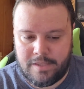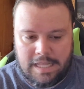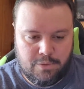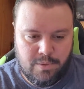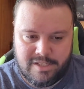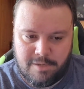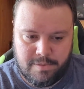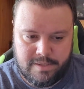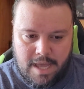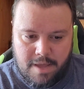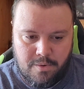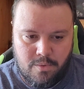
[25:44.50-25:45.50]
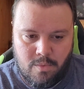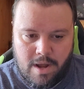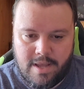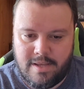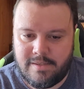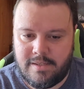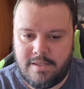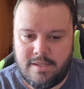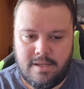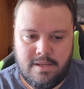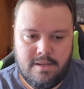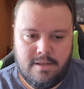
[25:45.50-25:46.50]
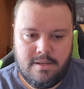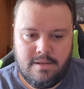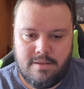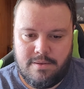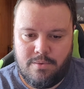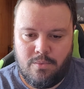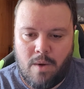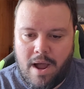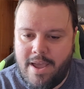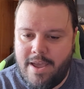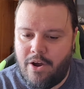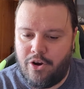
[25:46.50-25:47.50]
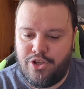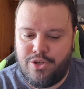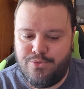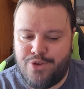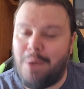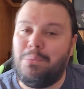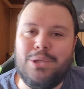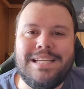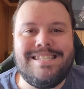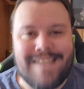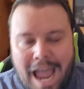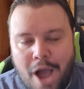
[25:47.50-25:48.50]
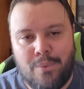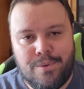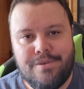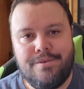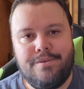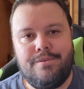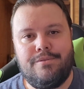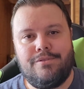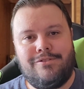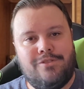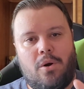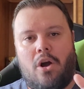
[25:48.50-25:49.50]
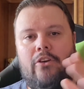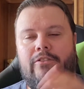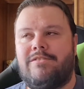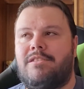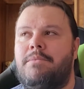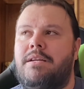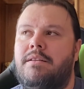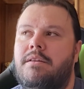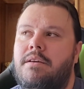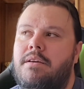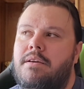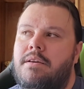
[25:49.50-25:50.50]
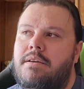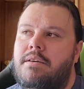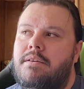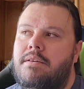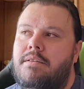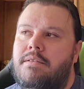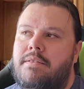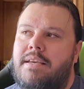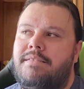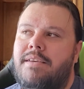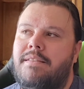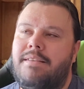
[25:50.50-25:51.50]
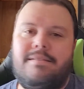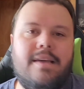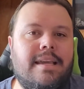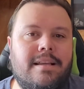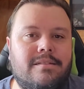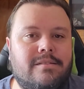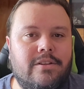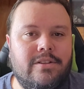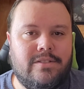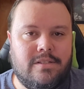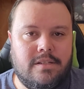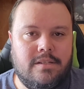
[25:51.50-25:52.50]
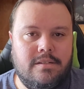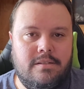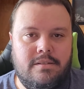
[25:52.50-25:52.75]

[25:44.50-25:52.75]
Like, what's up with that? Why are you doubling down so hard on this? I mean, they say that they take it seriously.